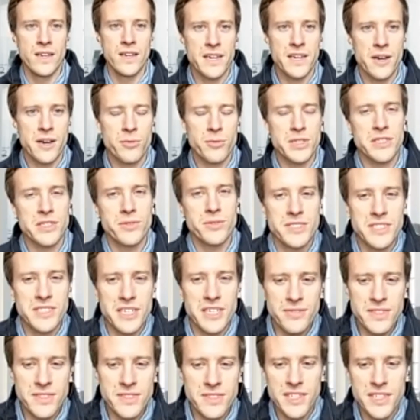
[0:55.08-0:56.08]
Yeah, we're
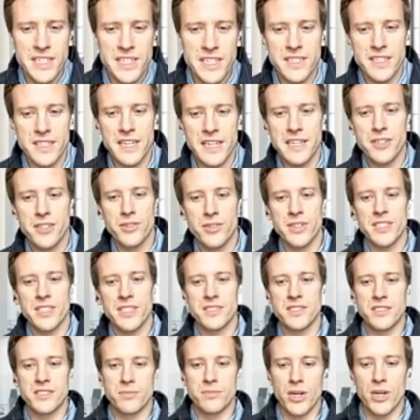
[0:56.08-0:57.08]
definitely seeing
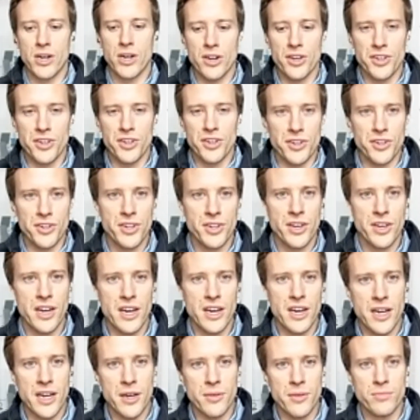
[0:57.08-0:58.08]
increased demand
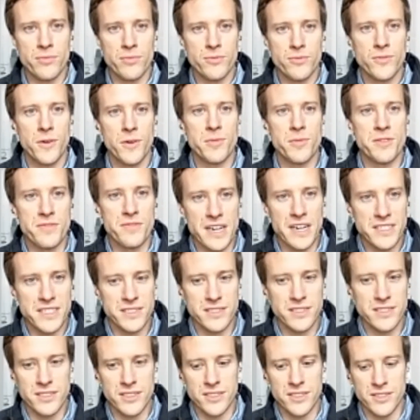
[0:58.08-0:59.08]
from
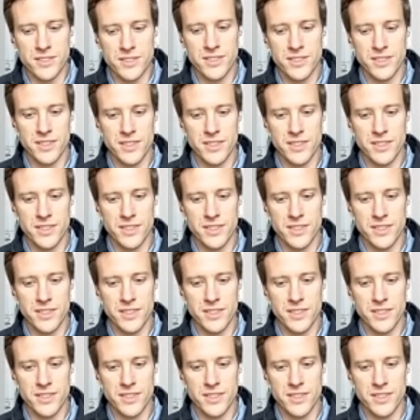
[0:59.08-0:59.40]
investors